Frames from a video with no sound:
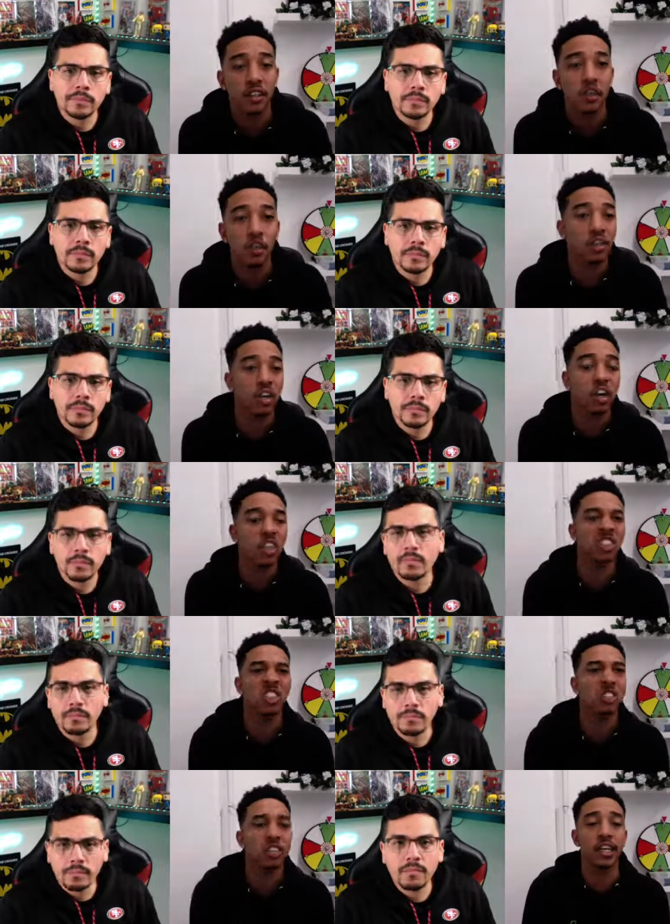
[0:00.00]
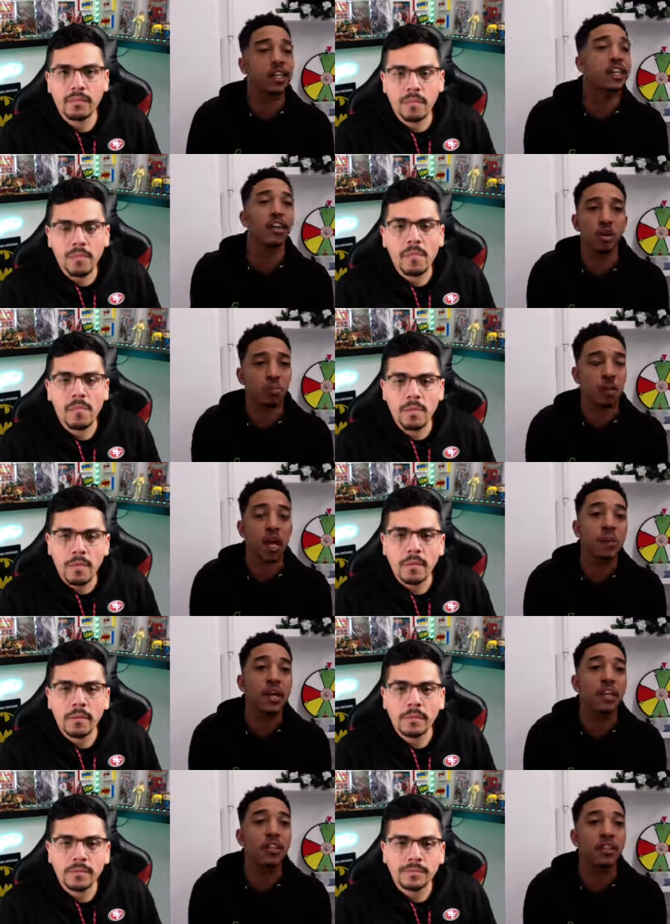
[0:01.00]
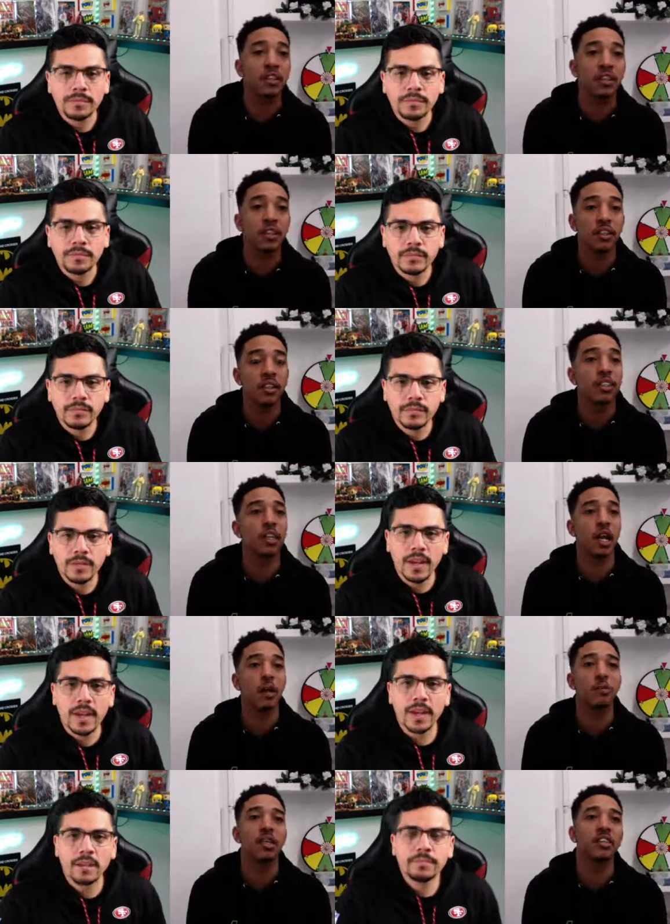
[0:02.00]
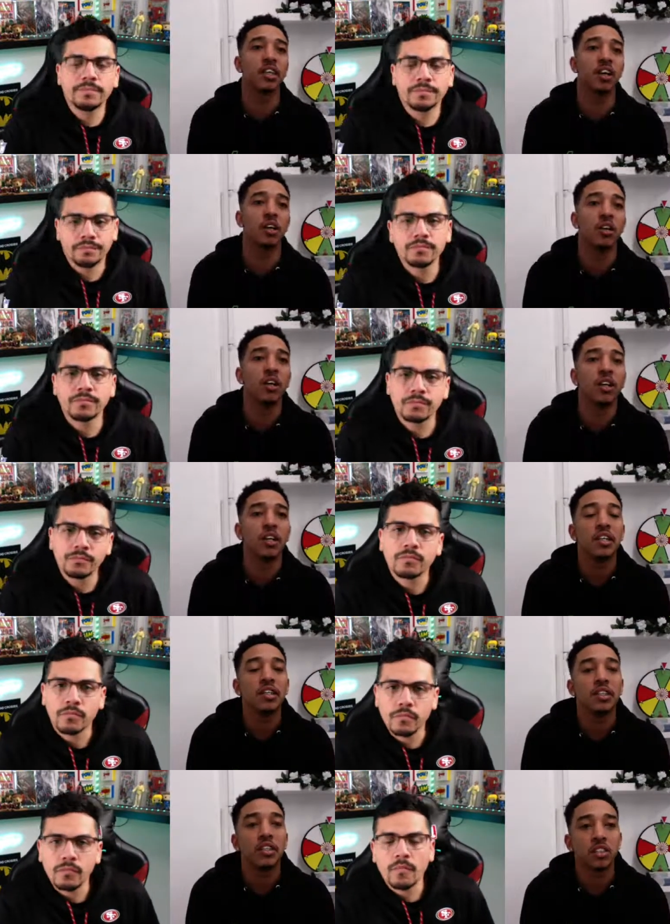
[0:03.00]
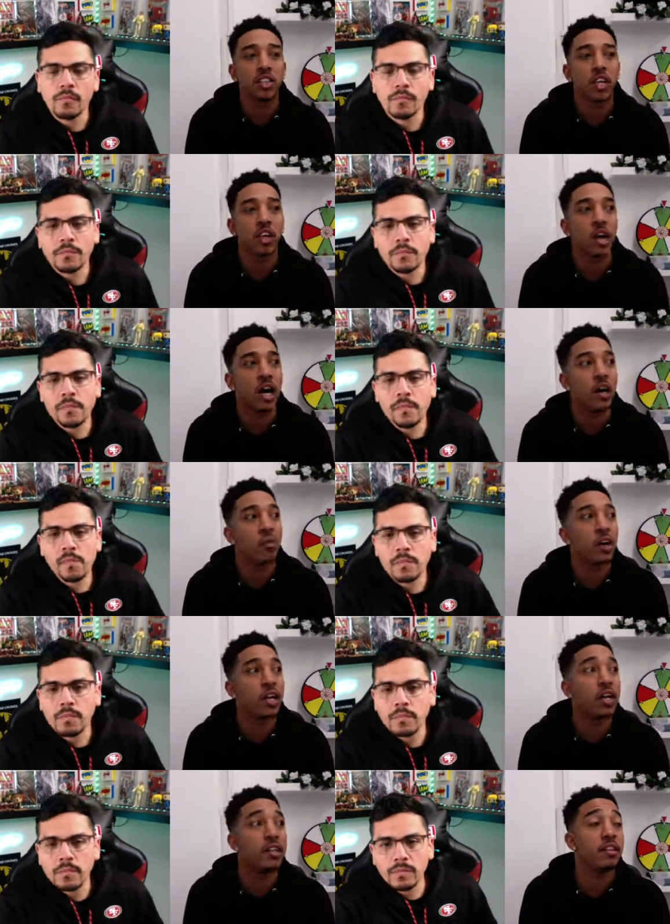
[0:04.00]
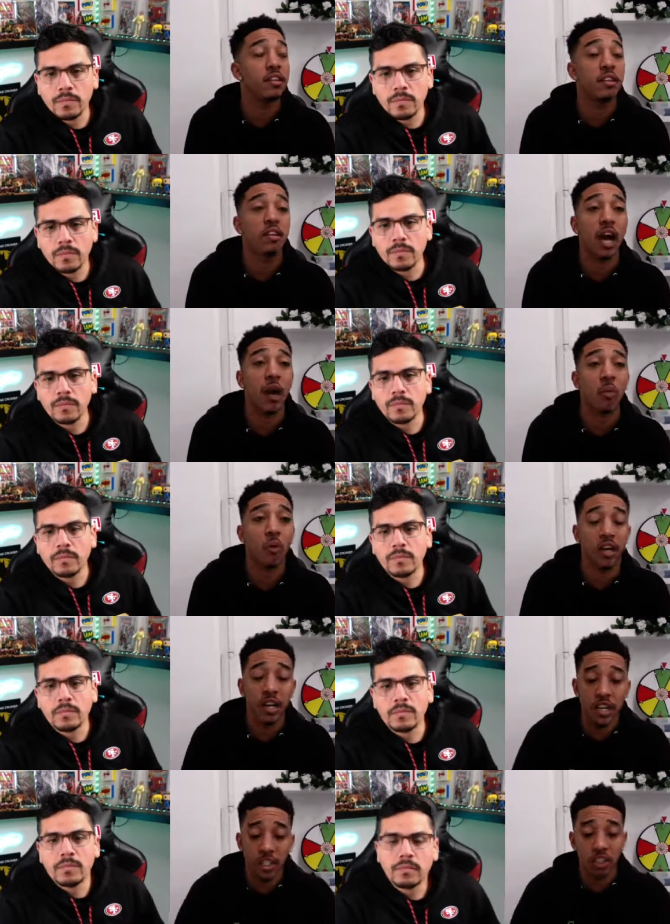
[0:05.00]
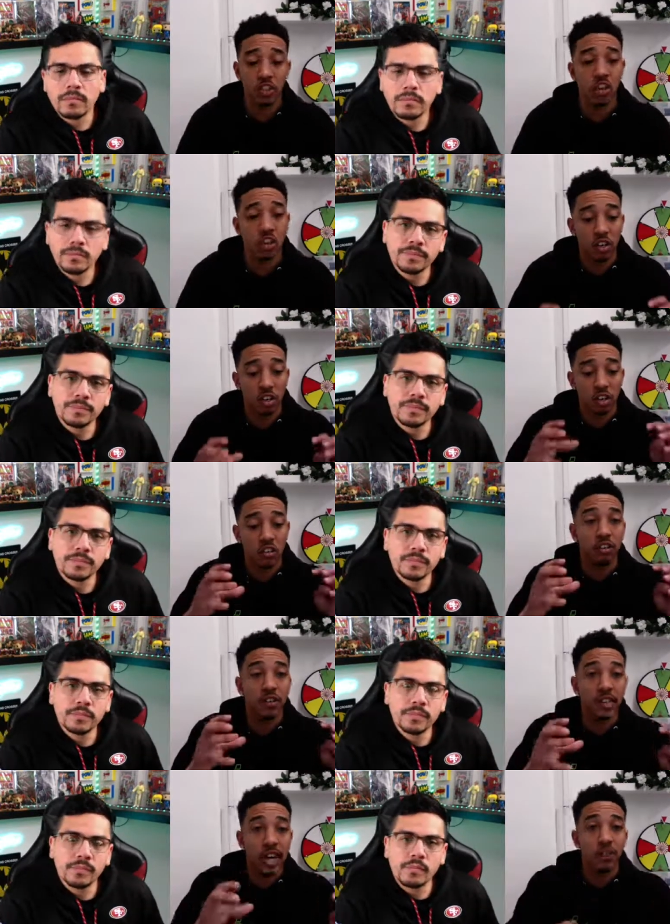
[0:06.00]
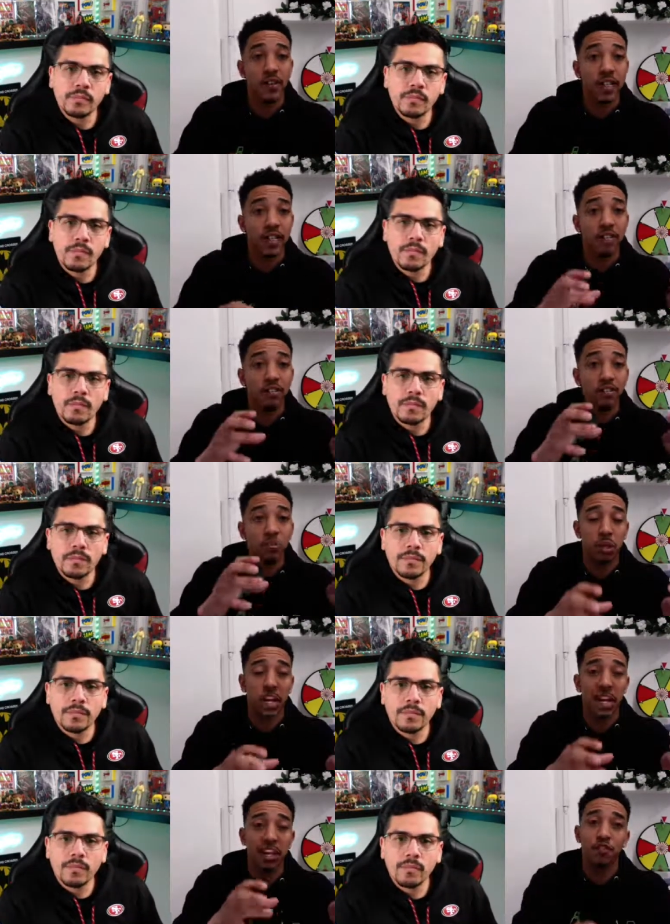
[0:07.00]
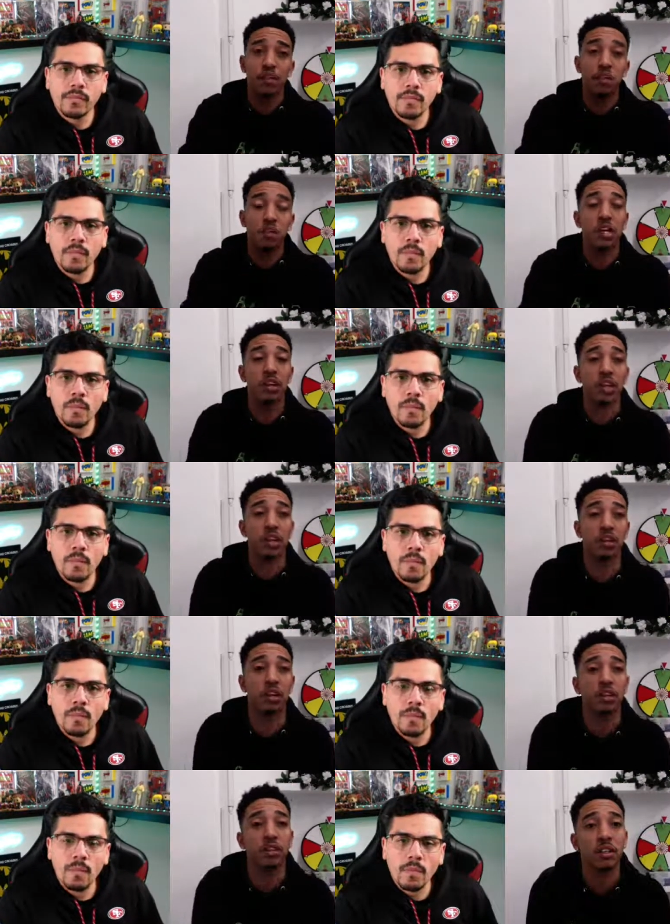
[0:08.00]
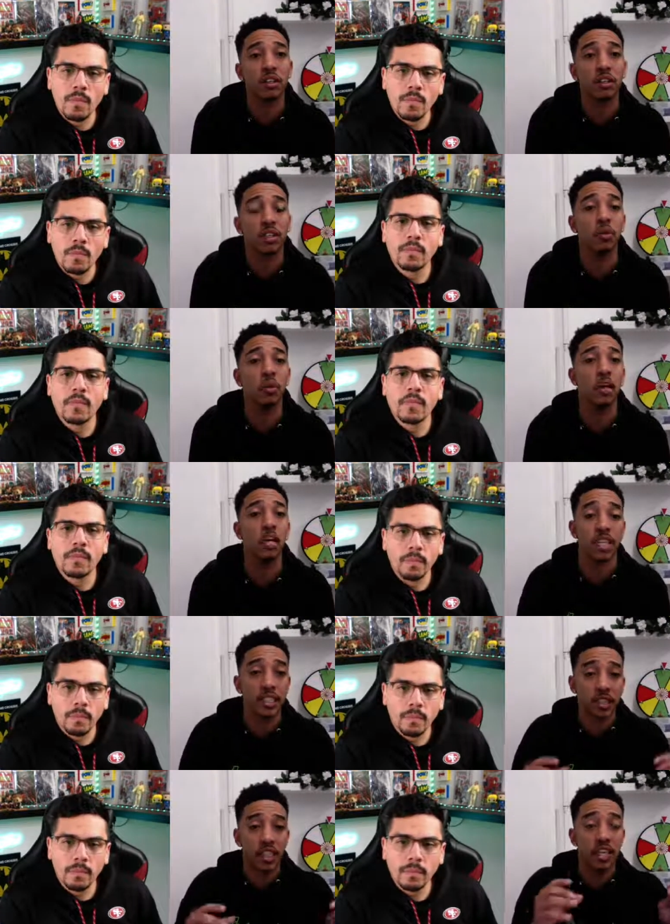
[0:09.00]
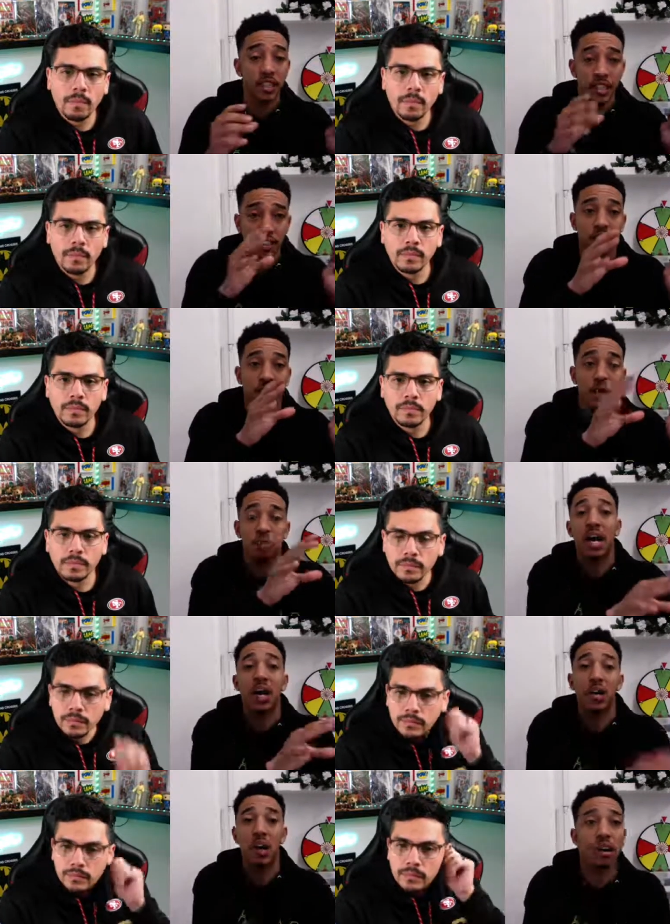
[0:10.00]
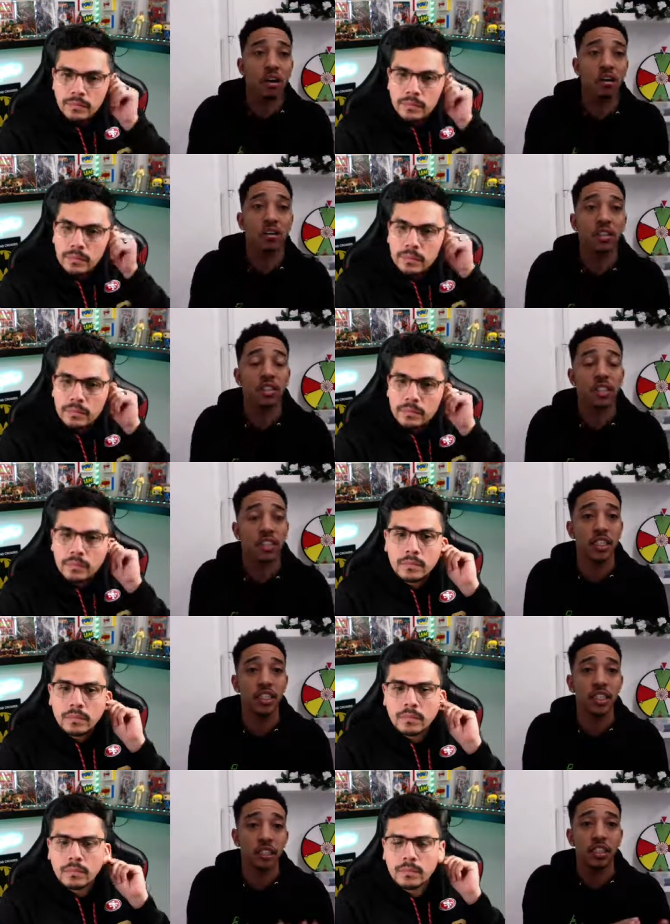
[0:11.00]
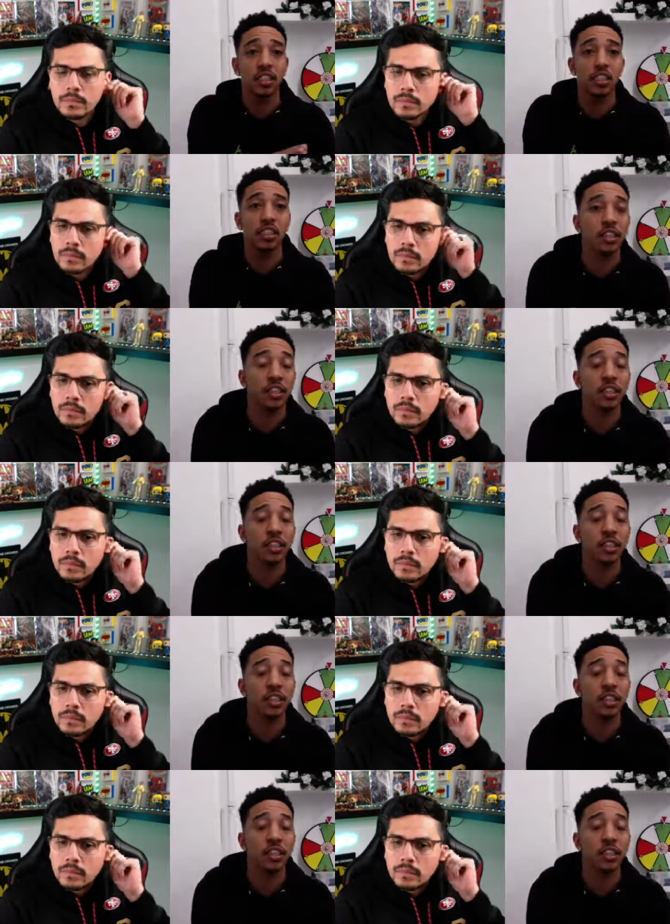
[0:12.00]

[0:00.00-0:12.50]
Speaker 1: who's also secondary to Black Panther. You know yeah. what I mean? So, so I wanted, I wanted a strong, dominant black female hero. You know, where it's it, this is about her. She is the